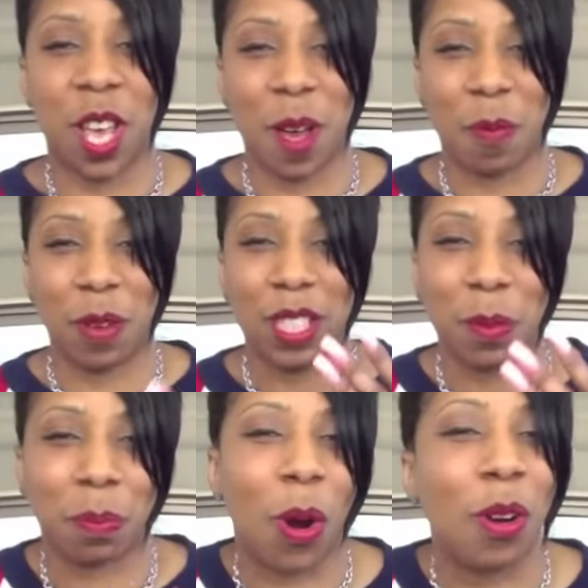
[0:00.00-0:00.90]
up with the
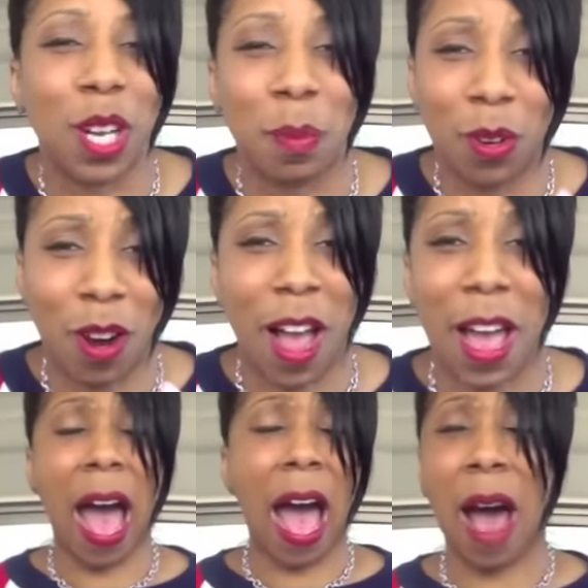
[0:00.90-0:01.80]
broke up
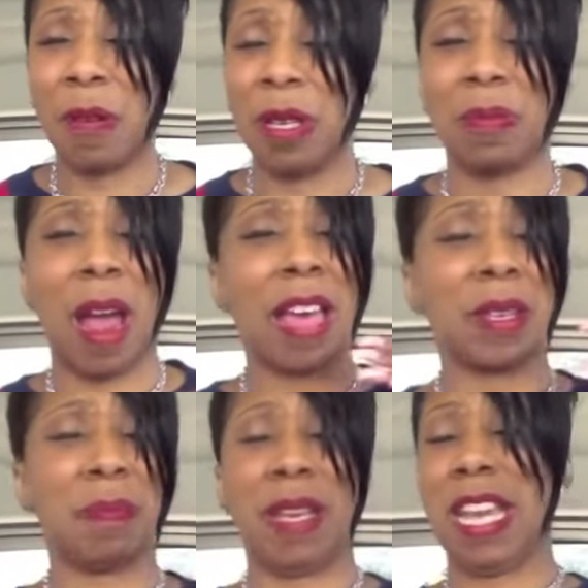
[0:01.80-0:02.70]
cry. I would
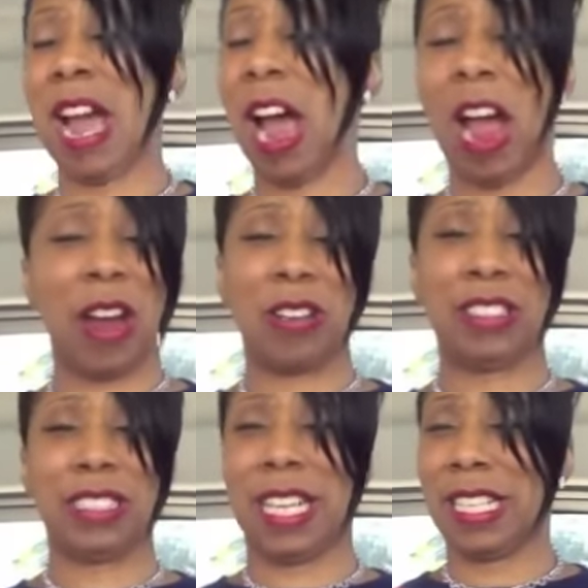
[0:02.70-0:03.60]
rather be hurt
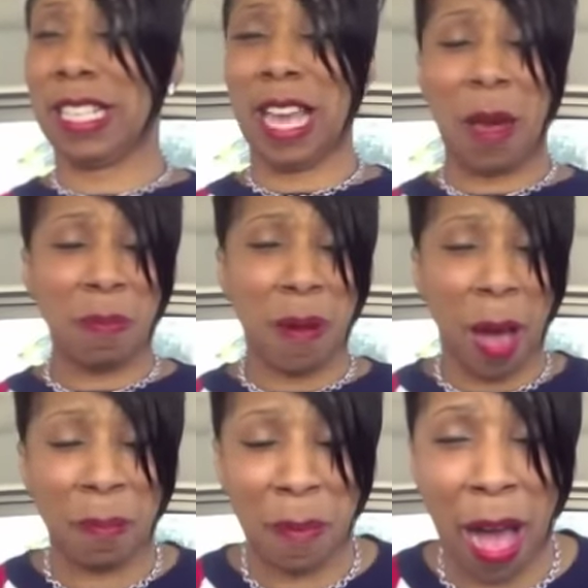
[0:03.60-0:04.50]
than to let
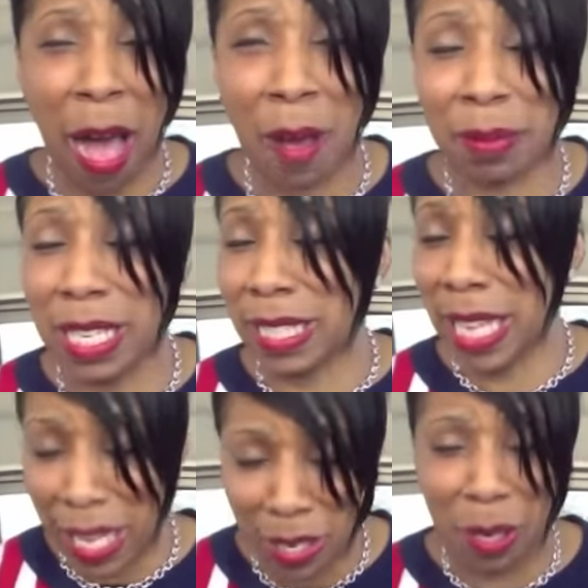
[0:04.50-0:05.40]
my mom
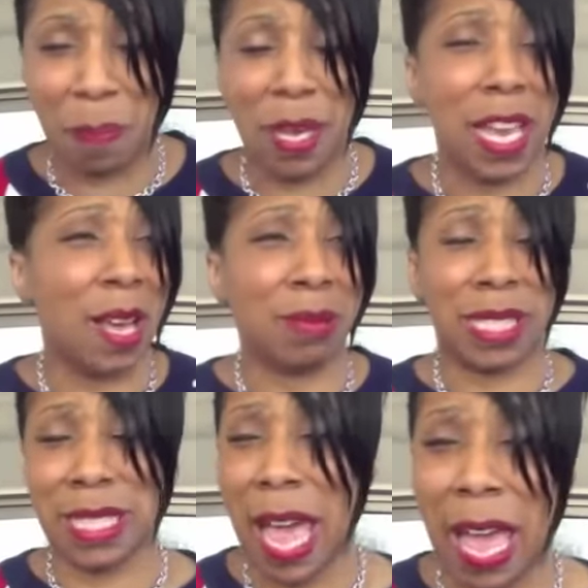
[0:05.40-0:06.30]
continue to be
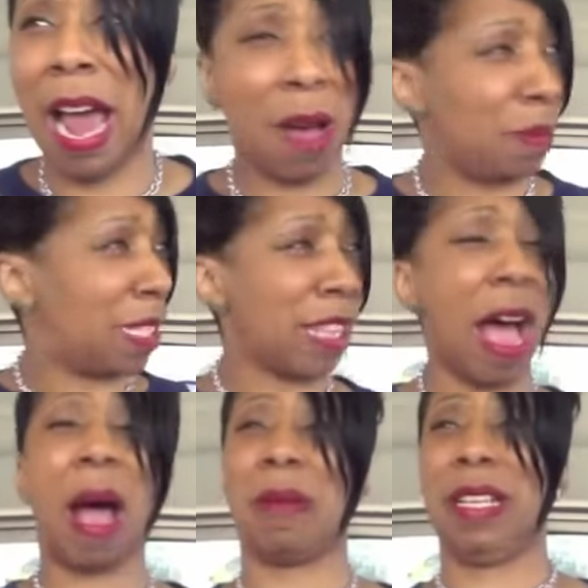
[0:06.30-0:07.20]
upset. I'm
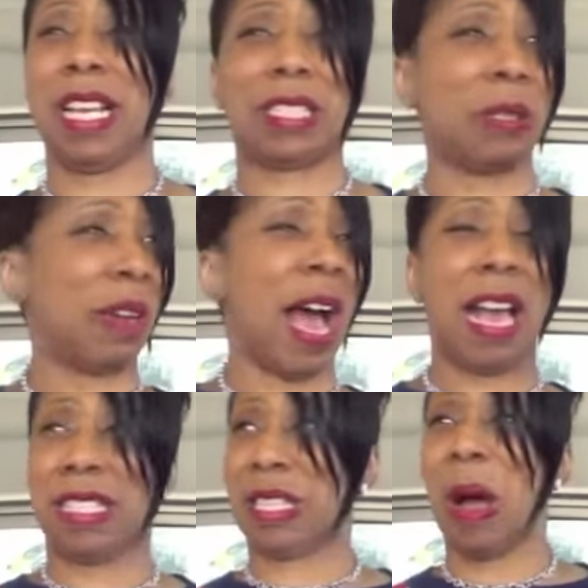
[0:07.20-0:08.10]
sorry that you
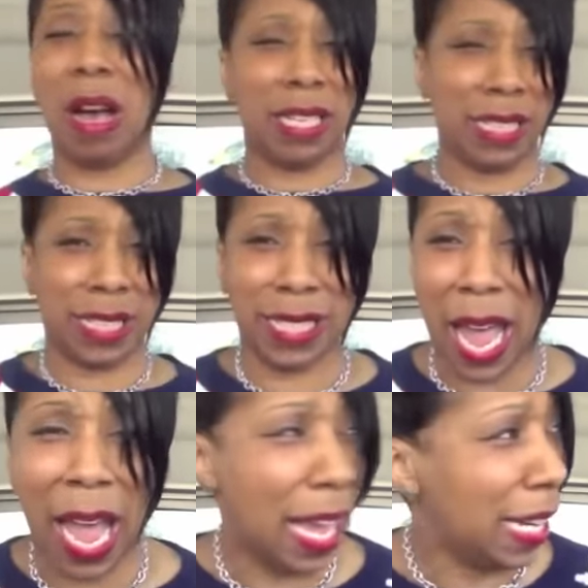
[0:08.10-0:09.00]
guys don't
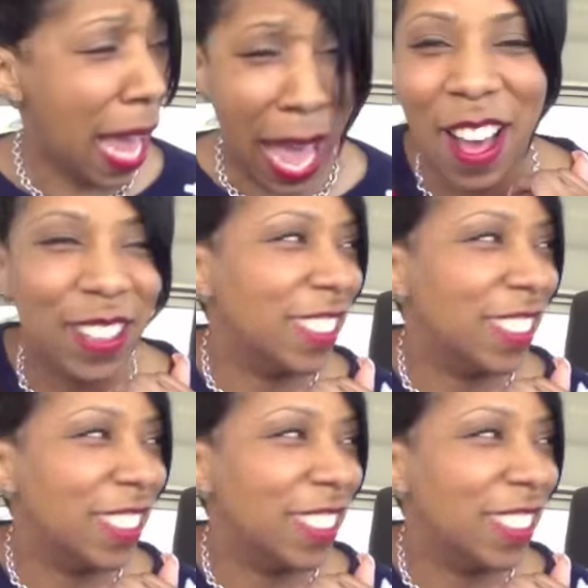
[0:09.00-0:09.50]
understand that.